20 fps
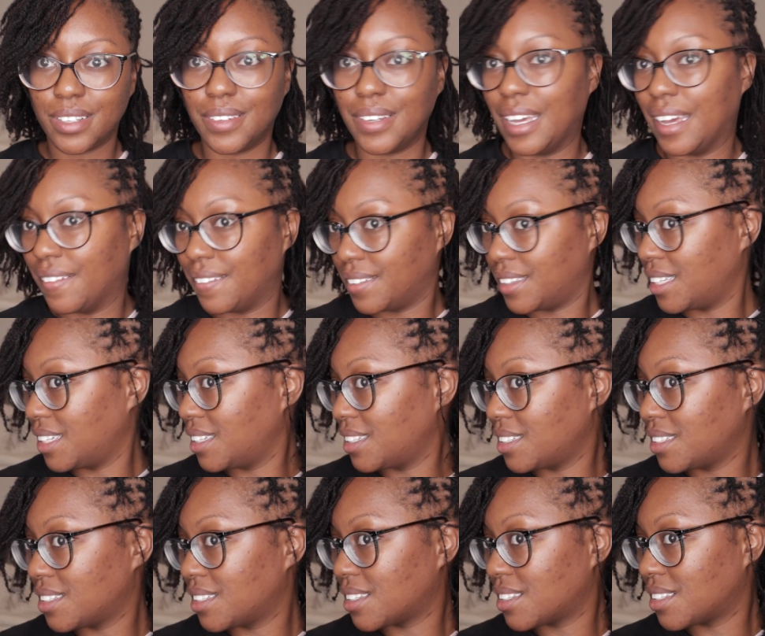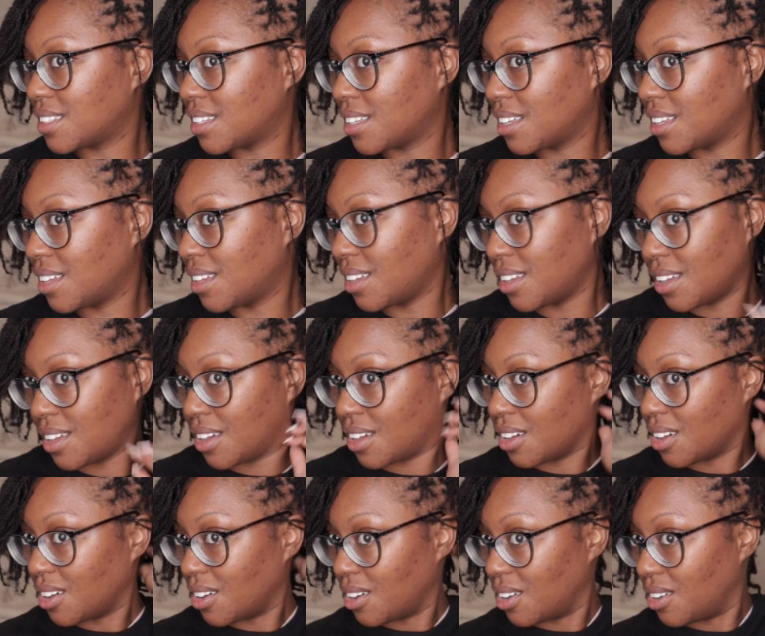We have this,
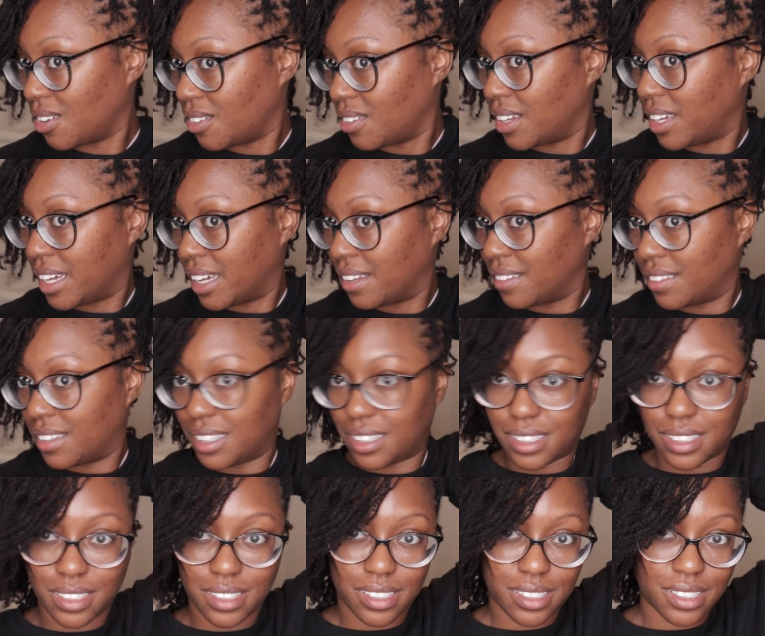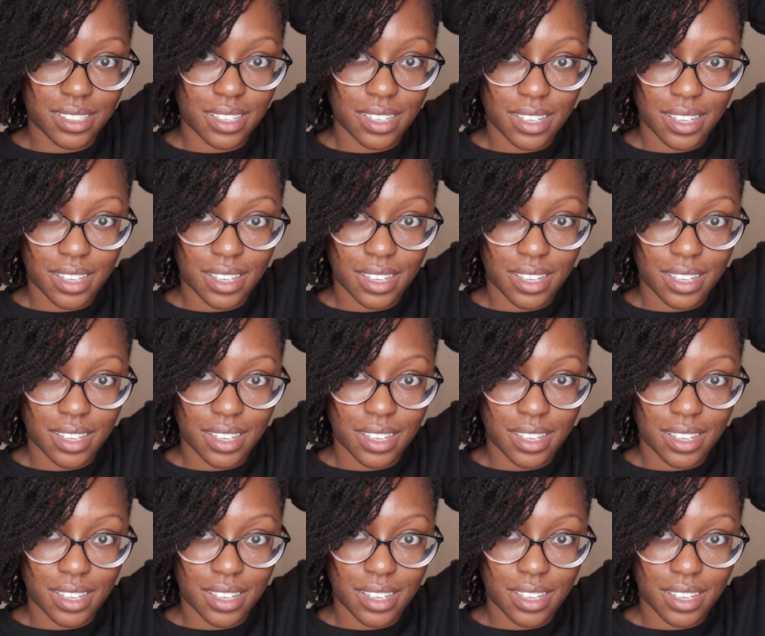or we have this.